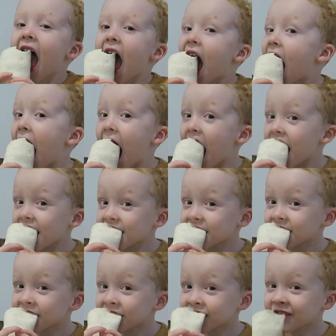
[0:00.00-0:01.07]
Definitely gonna
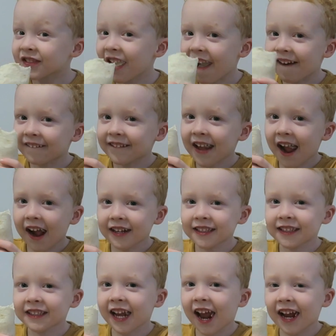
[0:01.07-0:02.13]
have to be a lot more
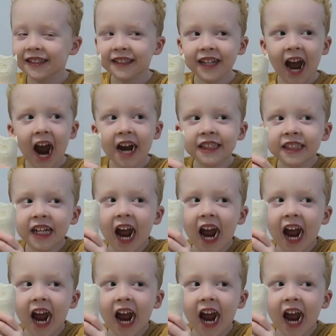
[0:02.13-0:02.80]
organised when I go back to